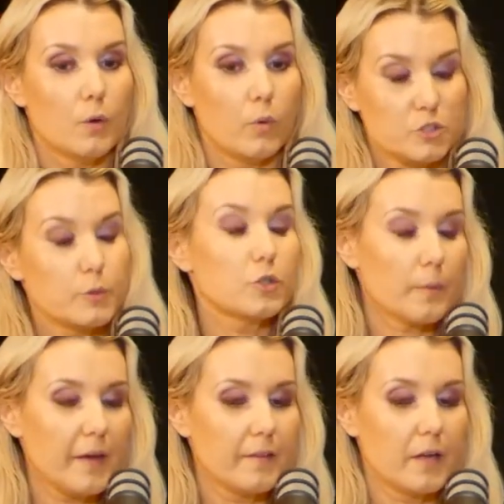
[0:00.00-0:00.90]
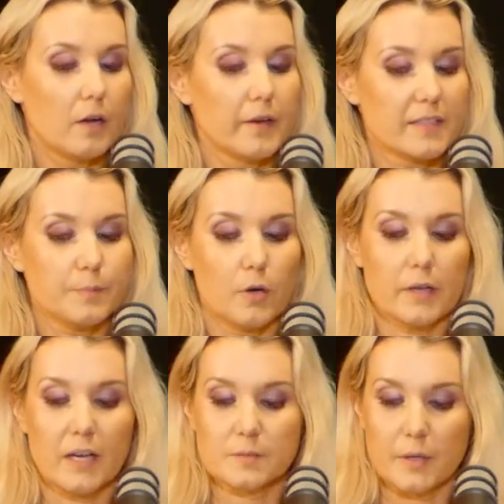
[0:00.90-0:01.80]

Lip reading: which we'll talk about in our next podcast,